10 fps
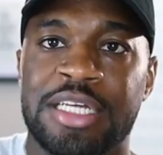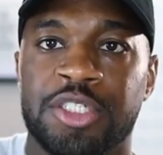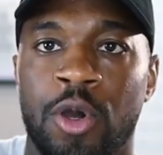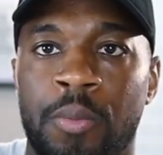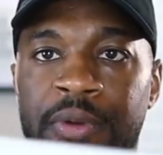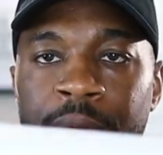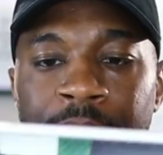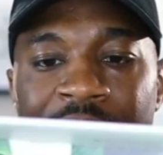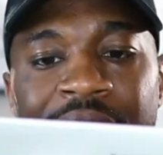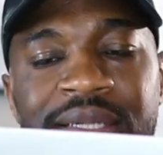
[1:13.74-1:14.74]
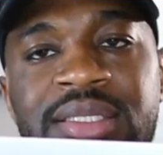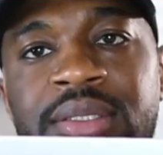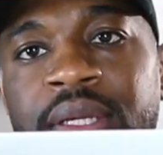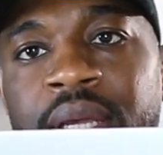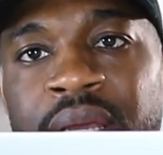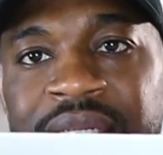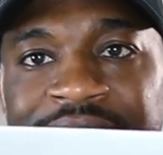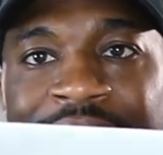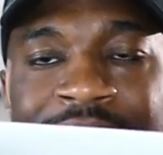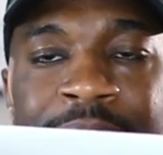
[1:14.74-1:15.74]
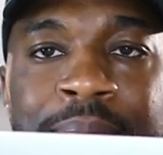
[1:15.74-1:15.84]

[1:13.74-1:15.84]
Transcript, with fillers: as you open the box, inside the